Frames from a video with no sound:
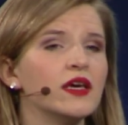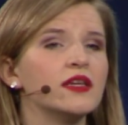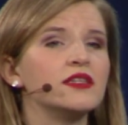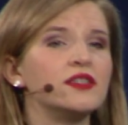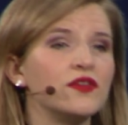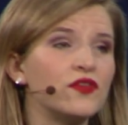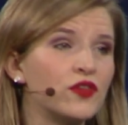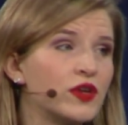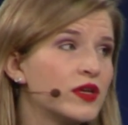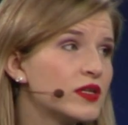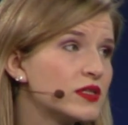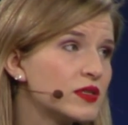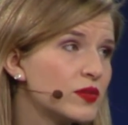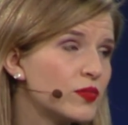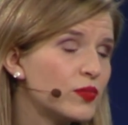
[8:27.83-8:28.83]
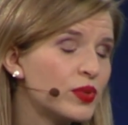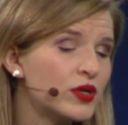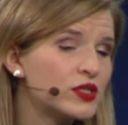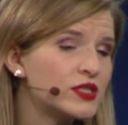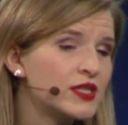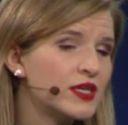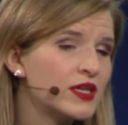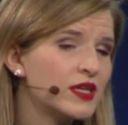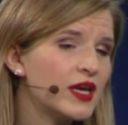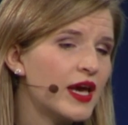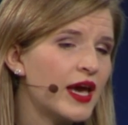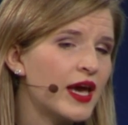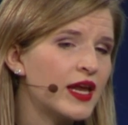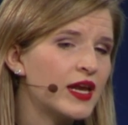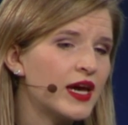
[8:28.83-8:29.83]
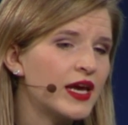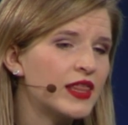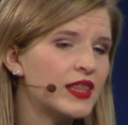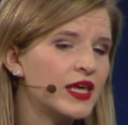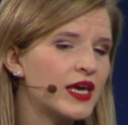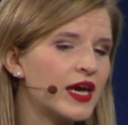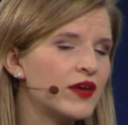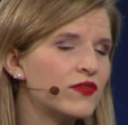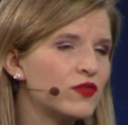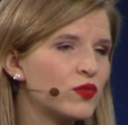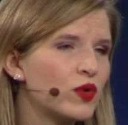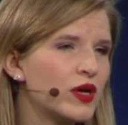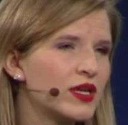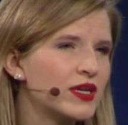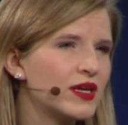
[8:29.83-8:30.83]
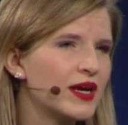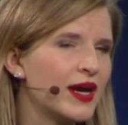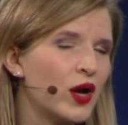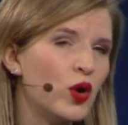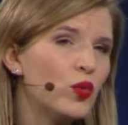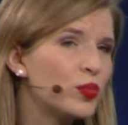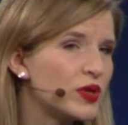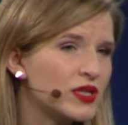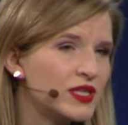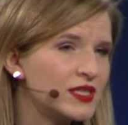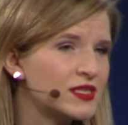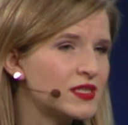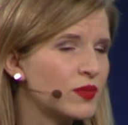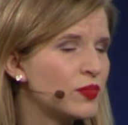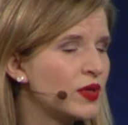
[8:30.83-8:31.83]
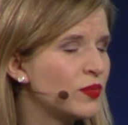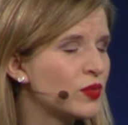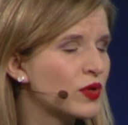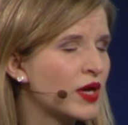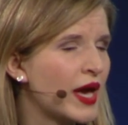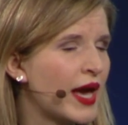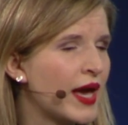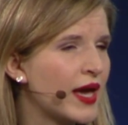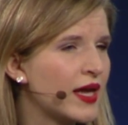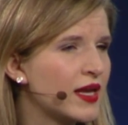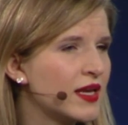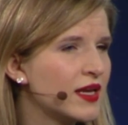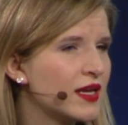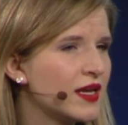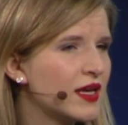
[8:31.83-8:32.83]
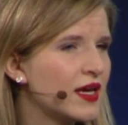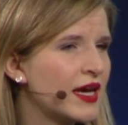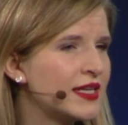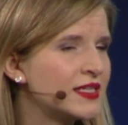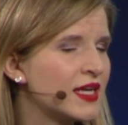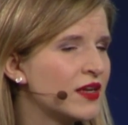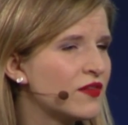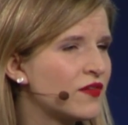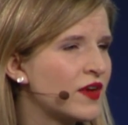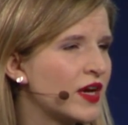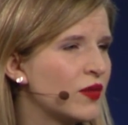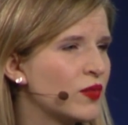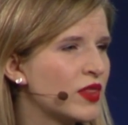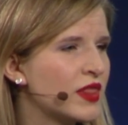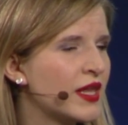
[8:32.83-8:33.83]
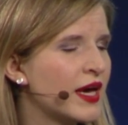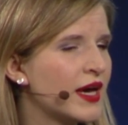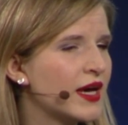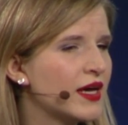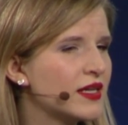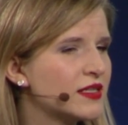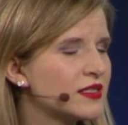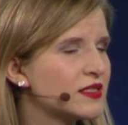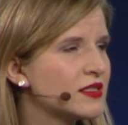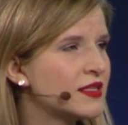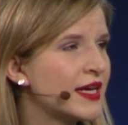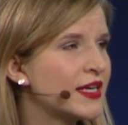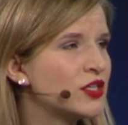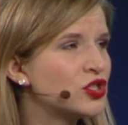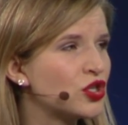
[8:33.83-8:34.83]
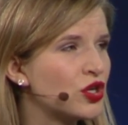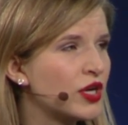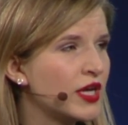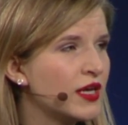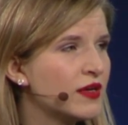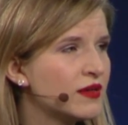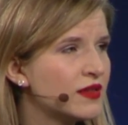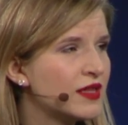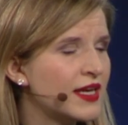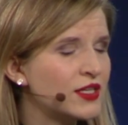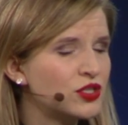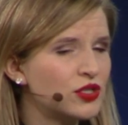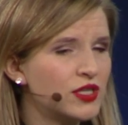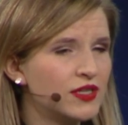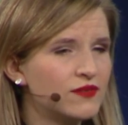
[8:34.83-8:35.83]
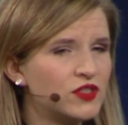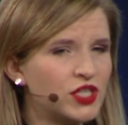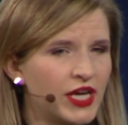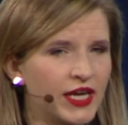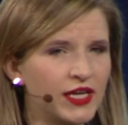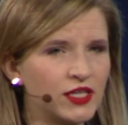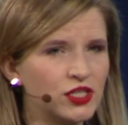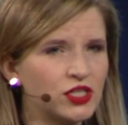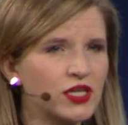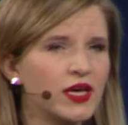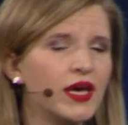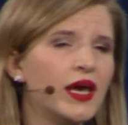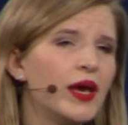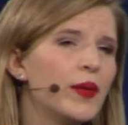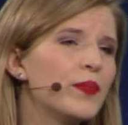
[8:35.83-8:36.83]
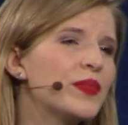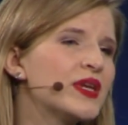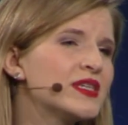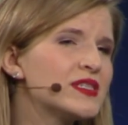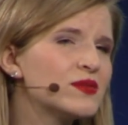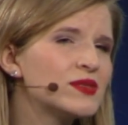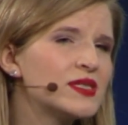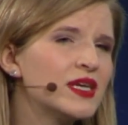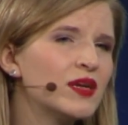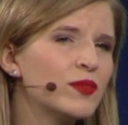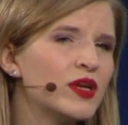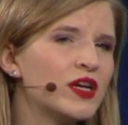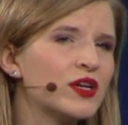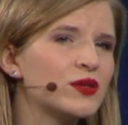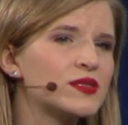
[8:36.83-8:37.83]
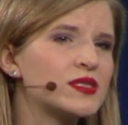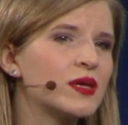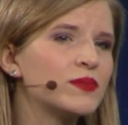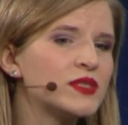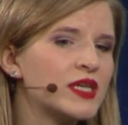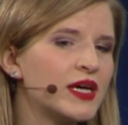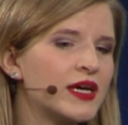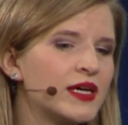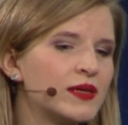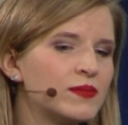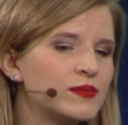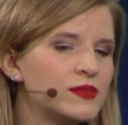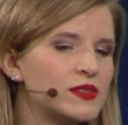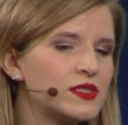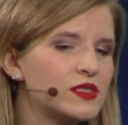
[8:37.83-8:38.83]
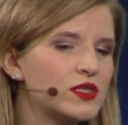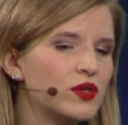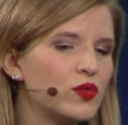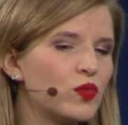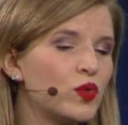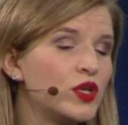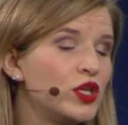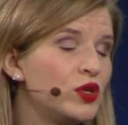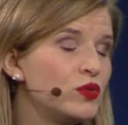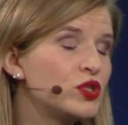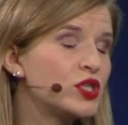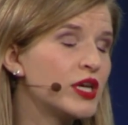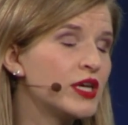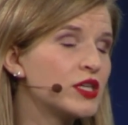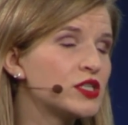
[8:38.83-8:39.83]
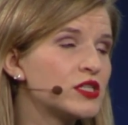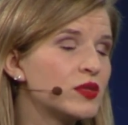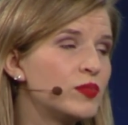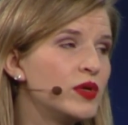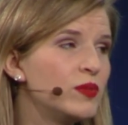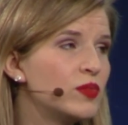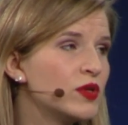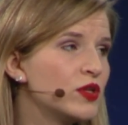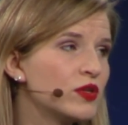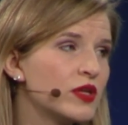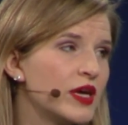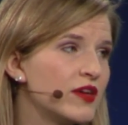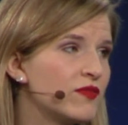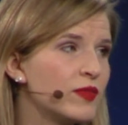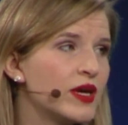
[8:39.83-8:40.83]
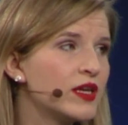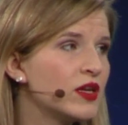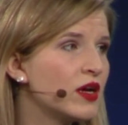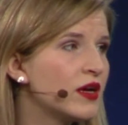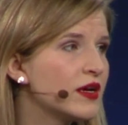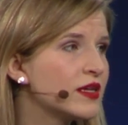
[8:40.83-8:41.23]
different person. And I think I hope at least, that people can identify with that journey of change. But as I was saying a minute ago, sometimes when you change, the people in your life might not